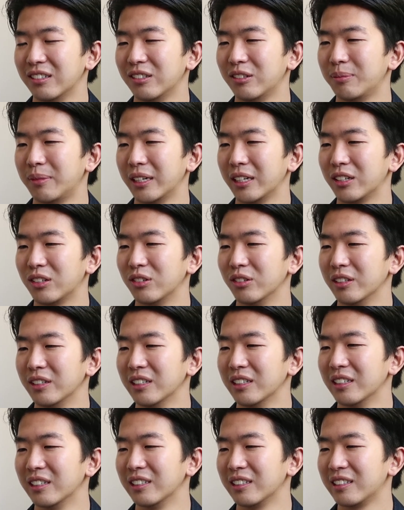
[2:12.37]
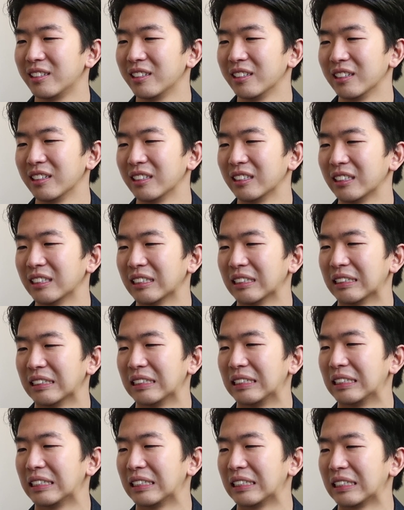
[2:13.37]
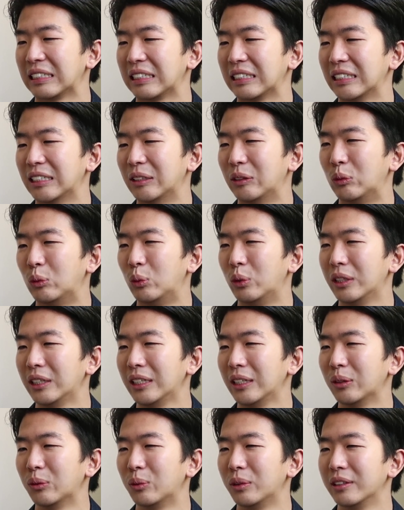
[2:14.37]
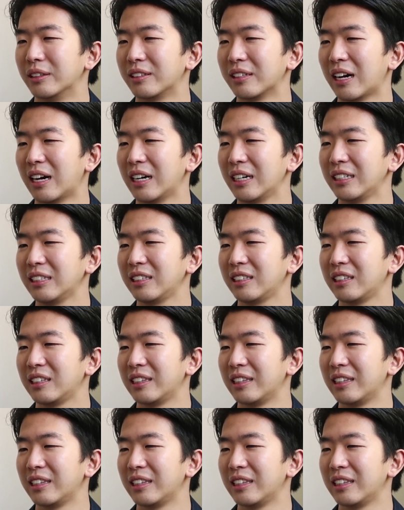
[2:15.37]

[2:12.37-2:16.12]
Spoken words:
oh my goodness, what was I